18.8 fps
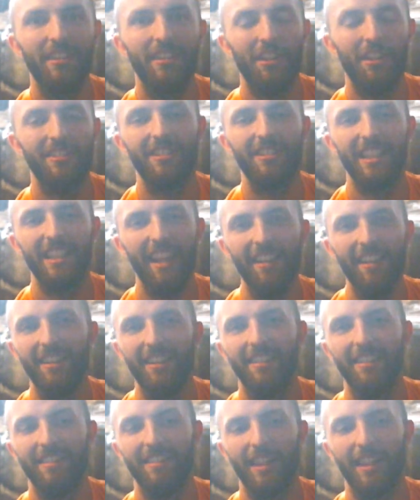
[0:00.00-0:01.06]
that something needs
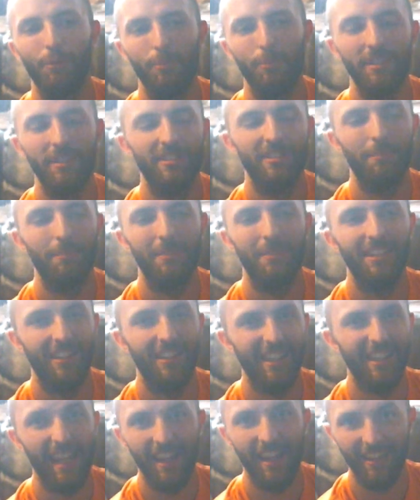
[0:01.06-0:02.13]
to change
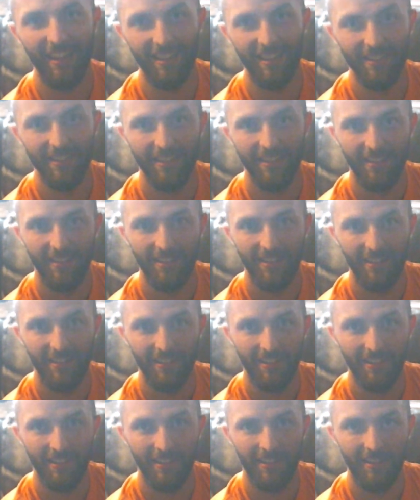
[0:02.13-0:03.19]
also doesn't need to
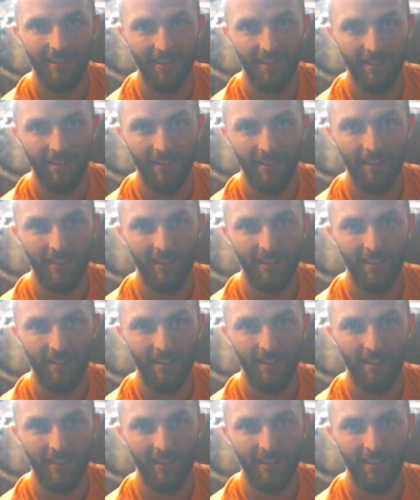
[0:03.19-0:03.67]
change.